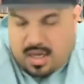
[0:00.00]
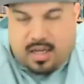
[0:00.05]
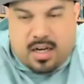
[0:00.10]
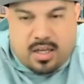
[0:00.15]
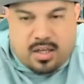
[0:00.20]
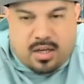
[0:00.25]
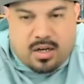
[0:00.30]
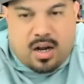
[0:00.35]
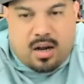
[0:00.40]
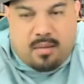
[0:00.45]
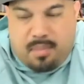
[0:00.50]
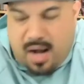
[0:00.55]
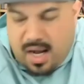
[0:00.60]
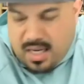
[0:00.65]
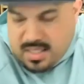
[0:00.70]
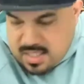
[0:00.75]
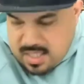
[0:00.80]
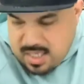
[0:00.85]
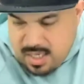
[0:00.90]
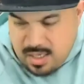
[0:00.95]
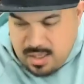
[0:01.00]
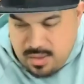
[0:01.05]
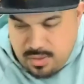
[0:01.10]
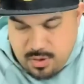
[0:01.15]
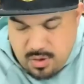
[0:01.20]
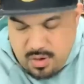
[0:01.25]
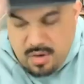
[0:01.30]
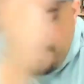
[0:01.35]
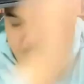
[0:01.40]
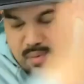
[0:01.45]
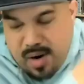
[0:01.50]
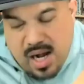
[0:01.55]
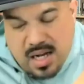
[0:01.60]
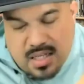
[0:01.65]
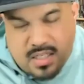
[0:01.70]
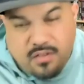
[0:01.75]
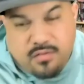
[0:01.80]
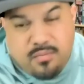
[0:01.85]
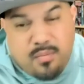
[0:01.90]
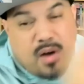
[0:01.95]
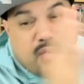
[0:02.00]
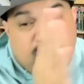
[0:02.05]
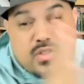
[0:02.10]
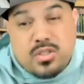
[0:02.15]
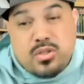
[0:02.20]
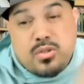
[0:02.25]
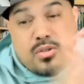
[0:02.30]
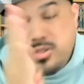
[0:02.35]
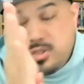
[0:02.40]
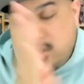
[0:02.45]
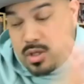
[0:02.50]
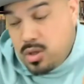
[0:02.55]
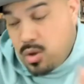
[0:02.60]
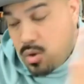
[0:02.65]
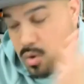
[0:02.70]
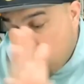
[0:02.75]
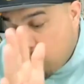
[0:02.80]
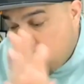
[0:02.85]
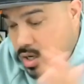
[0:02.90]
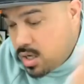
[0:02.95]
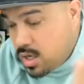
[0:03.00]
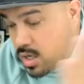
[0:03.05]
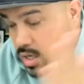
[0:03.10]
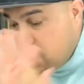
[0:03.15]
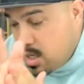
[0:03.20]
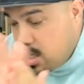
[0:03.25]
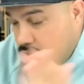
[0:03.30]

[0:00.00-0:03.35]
Another unboxing, third box of Marvel Studios Allure.